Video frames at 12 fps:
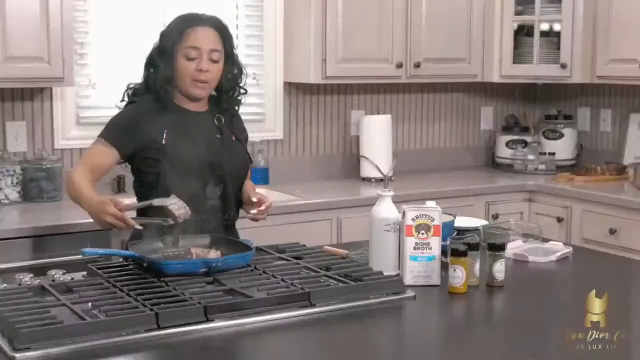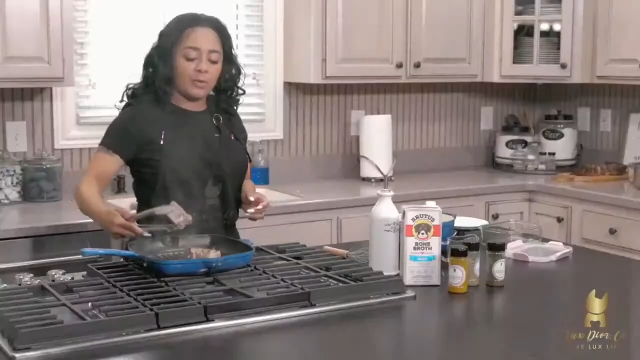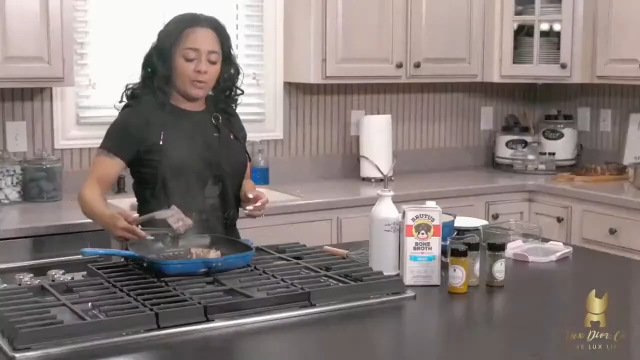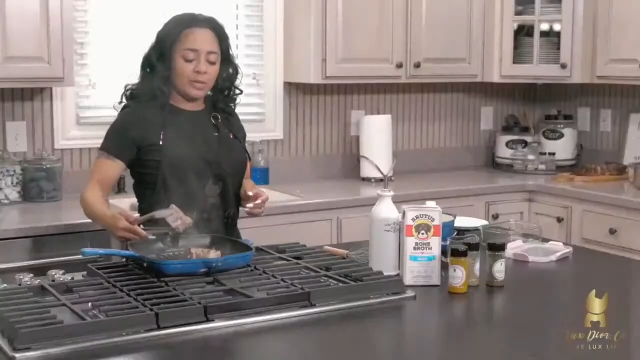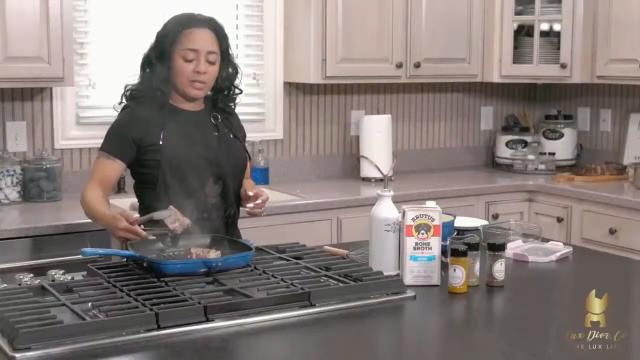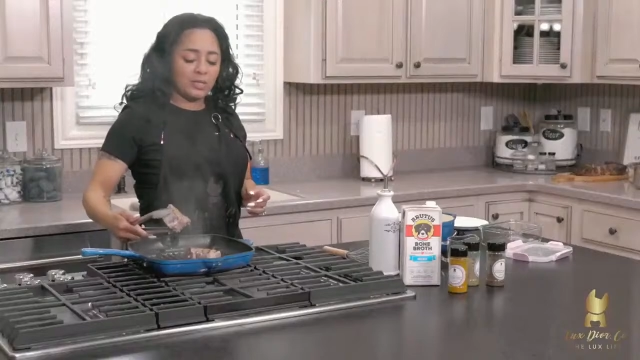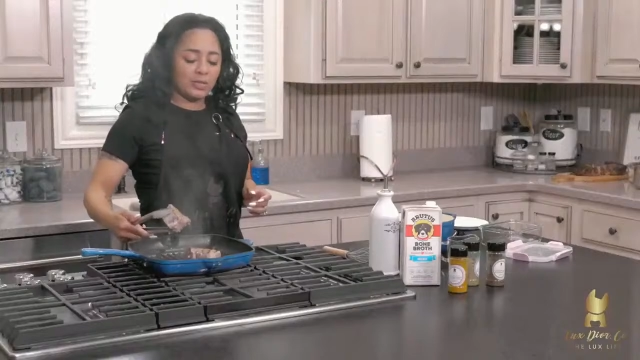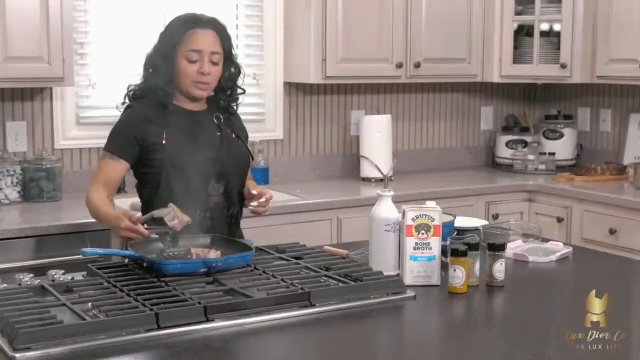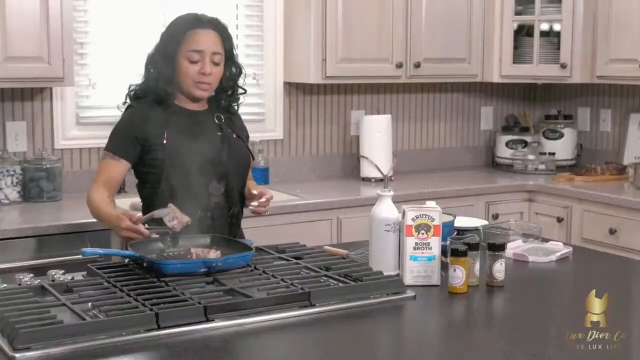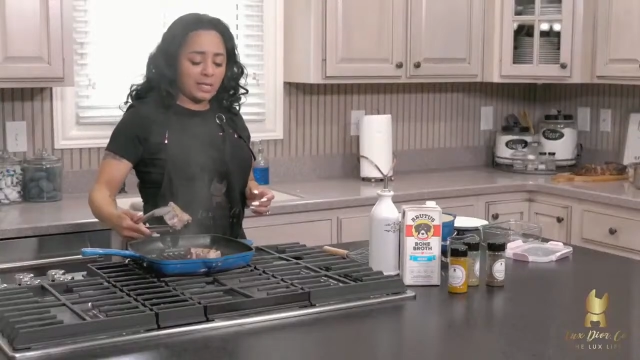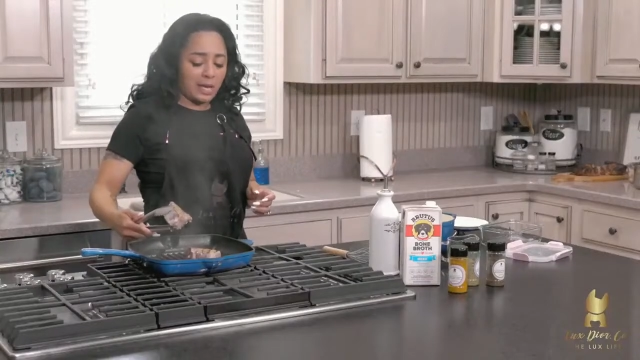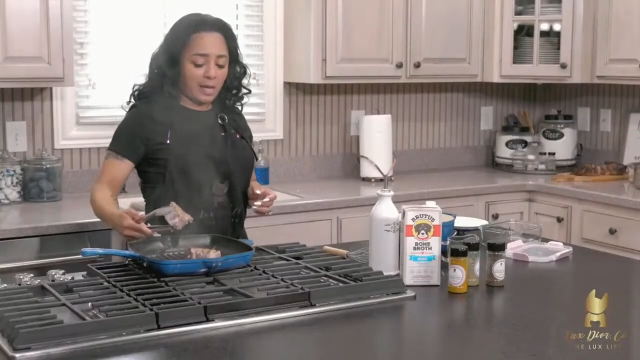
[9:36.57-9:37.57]
I'm going to
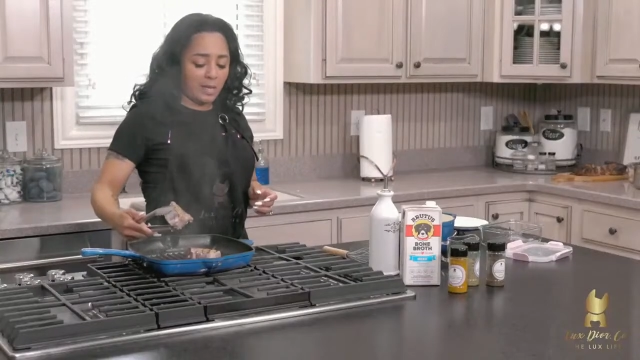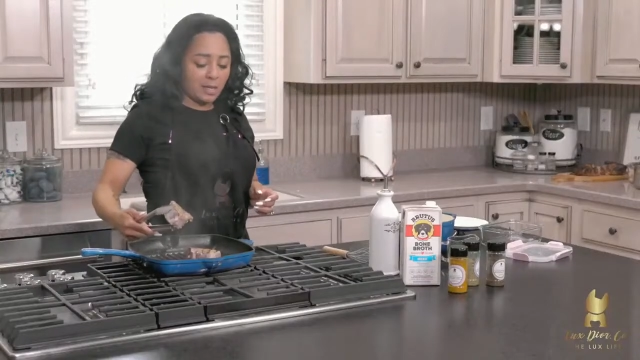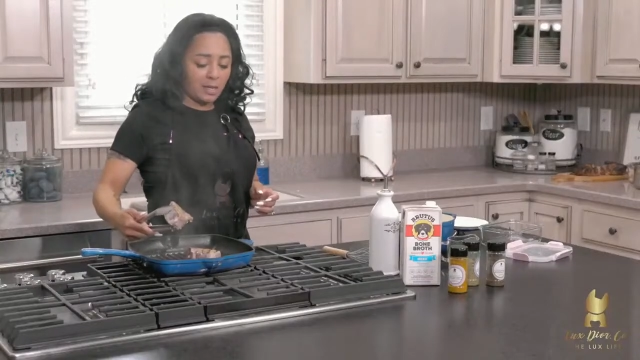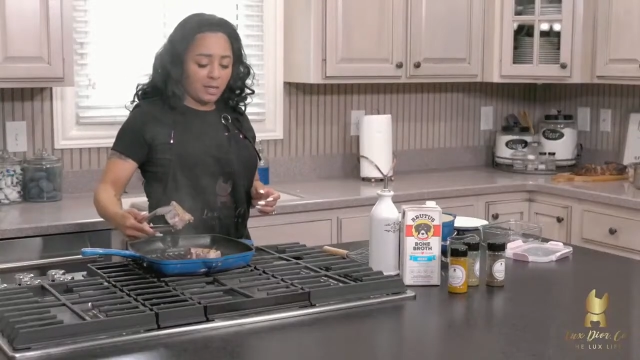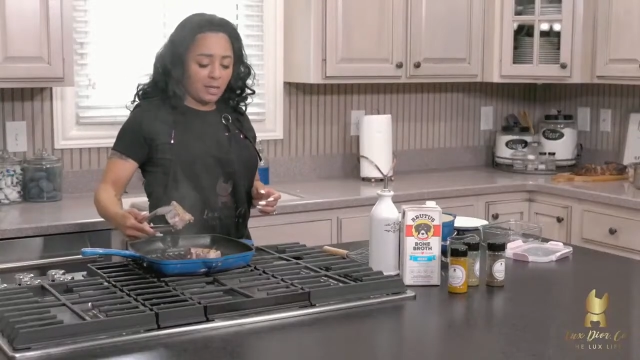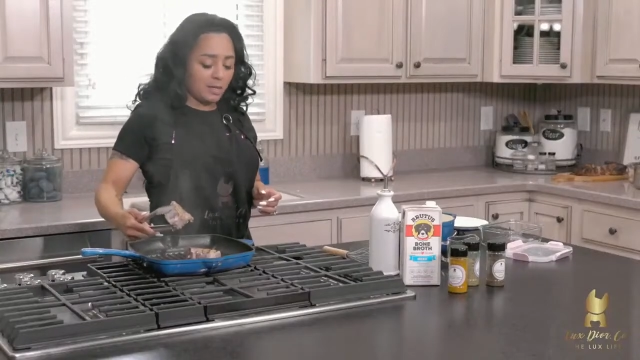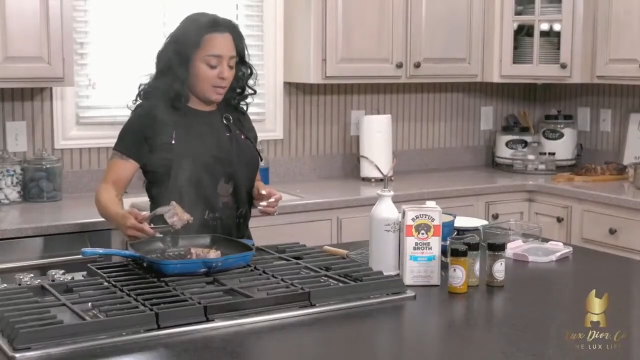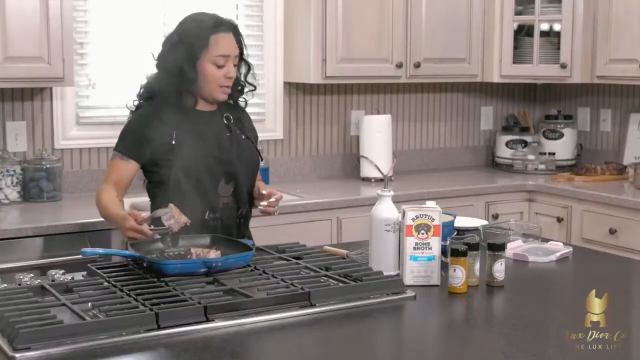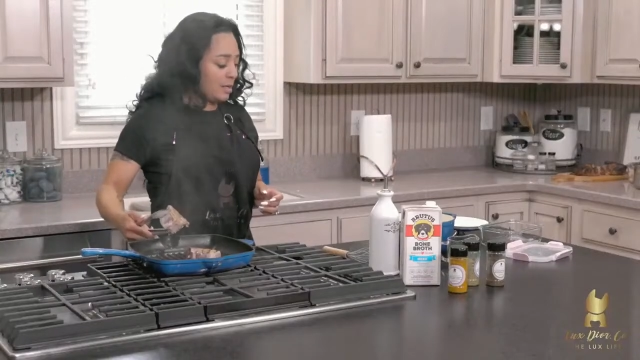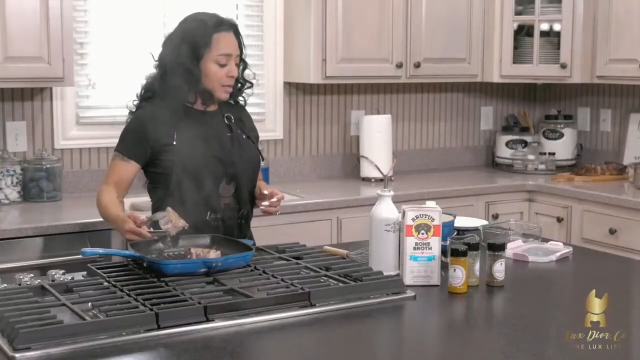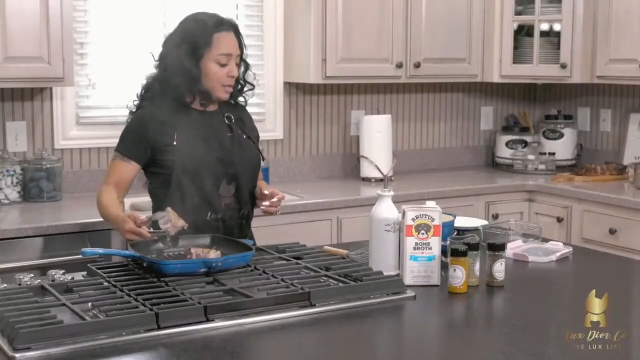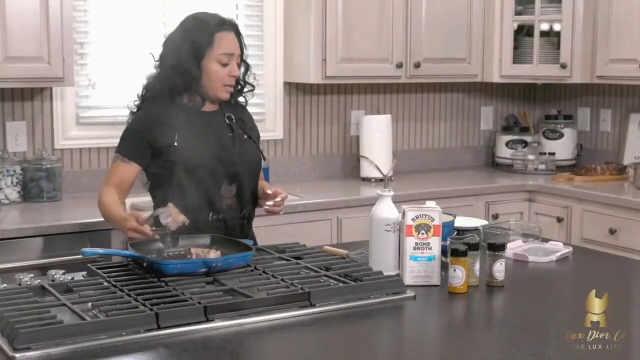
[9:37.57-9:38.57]
take
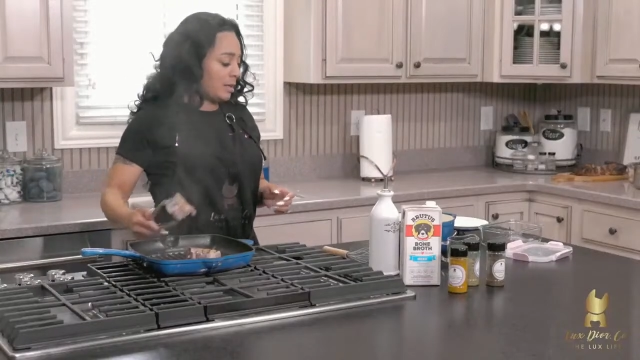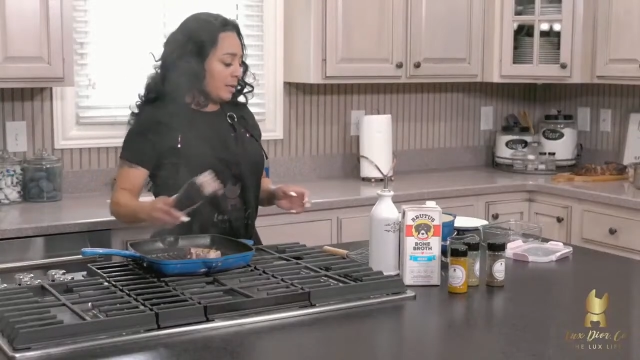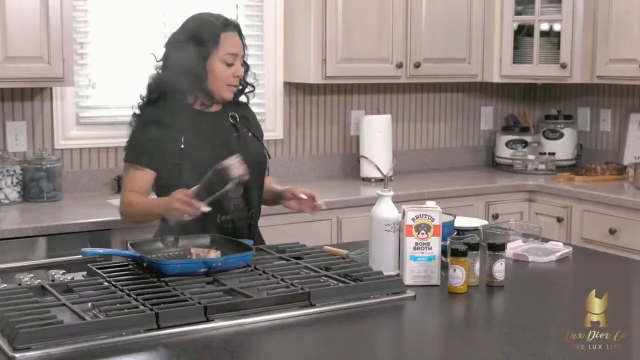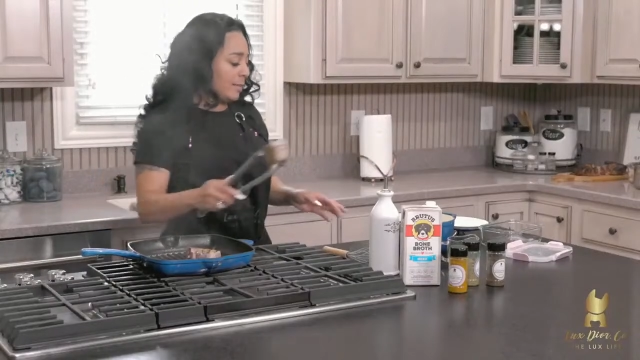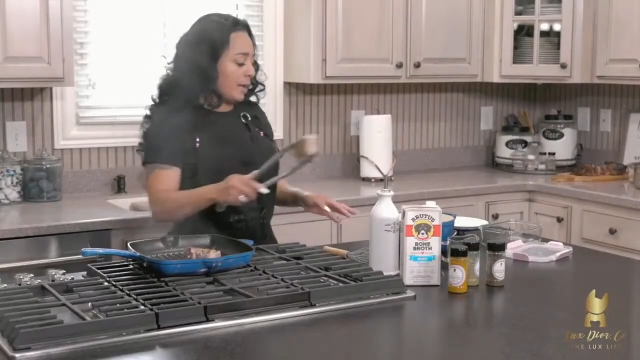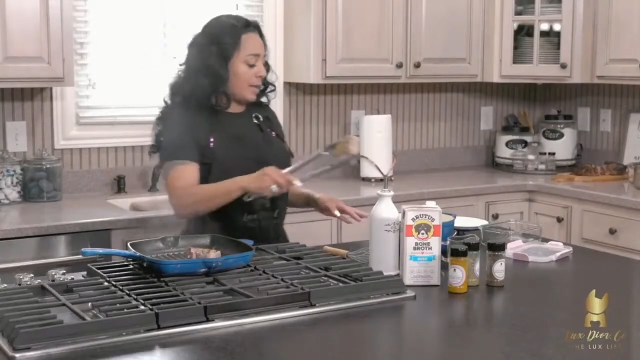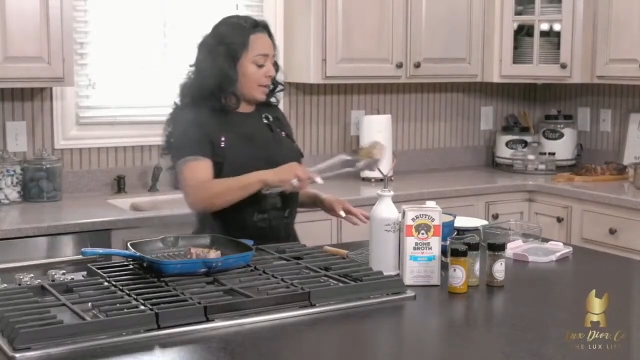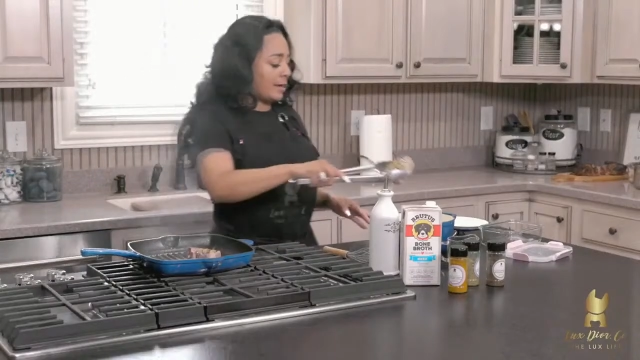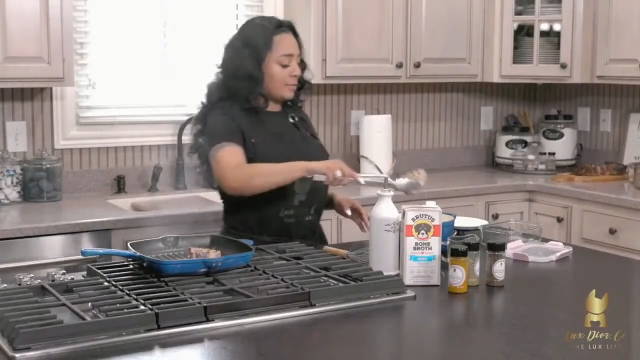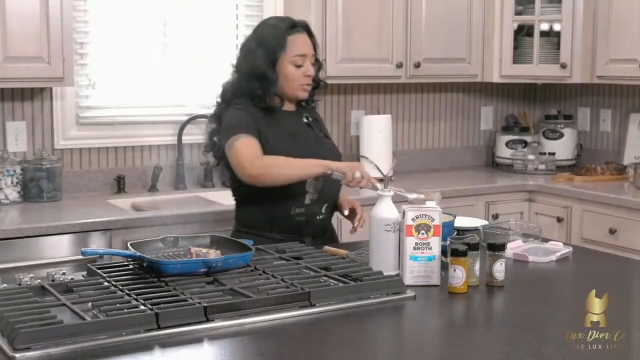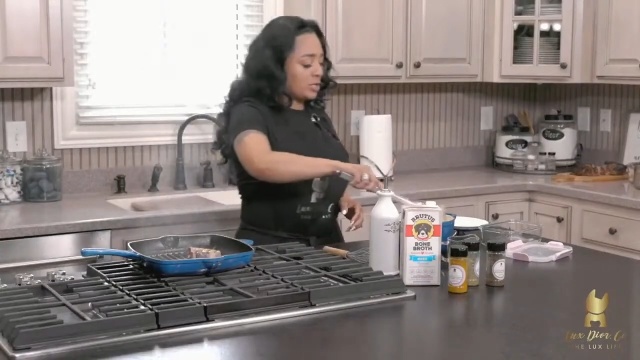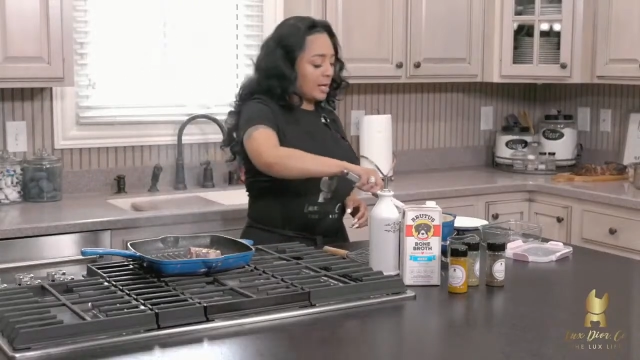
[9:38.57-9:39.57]
my
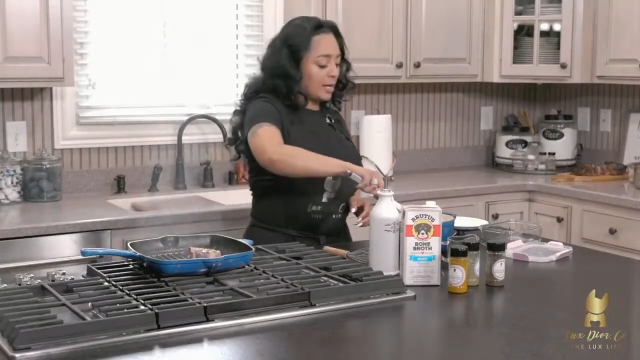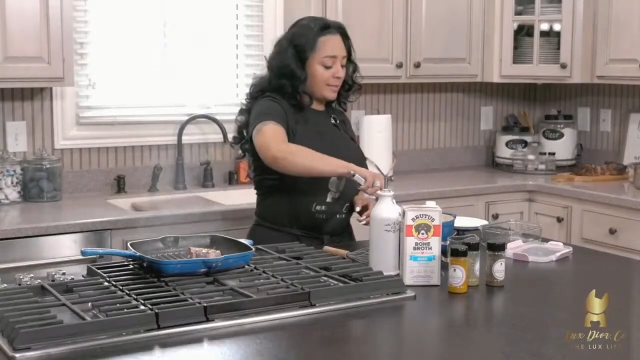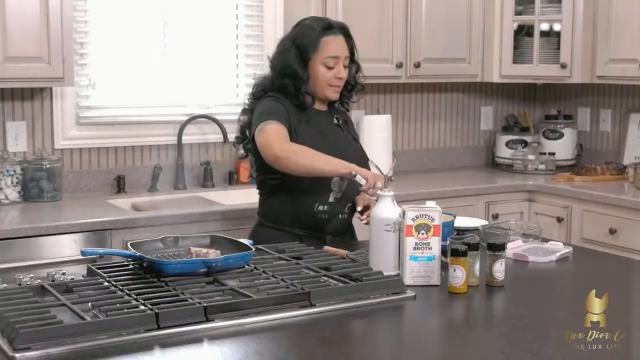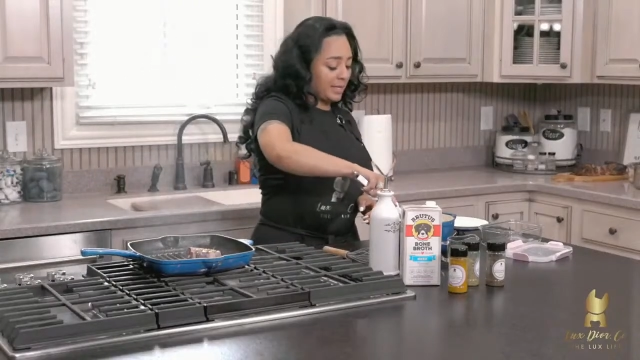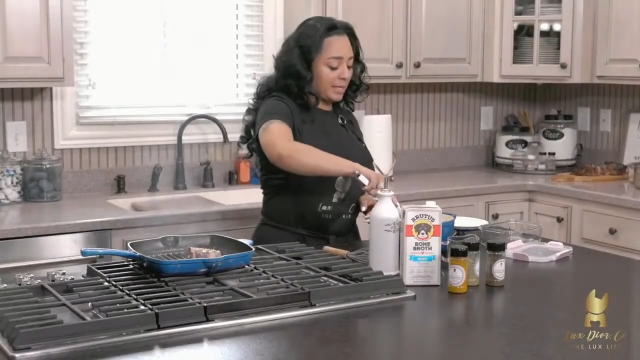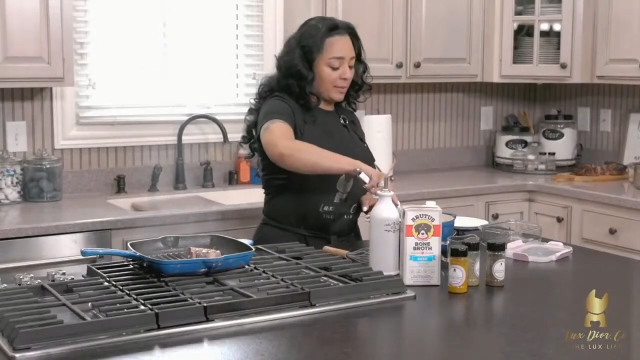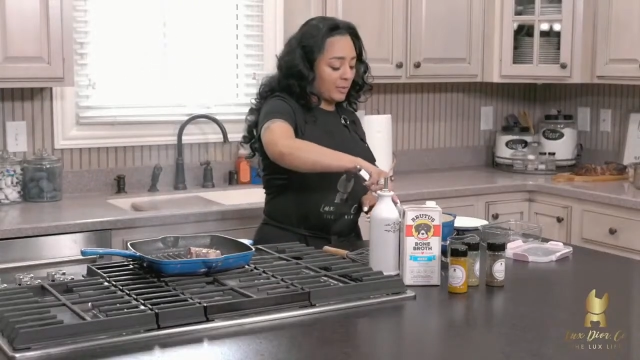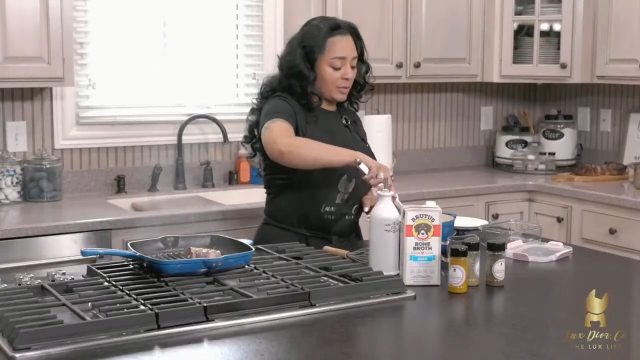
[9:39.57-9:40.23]
lamb chops and I'm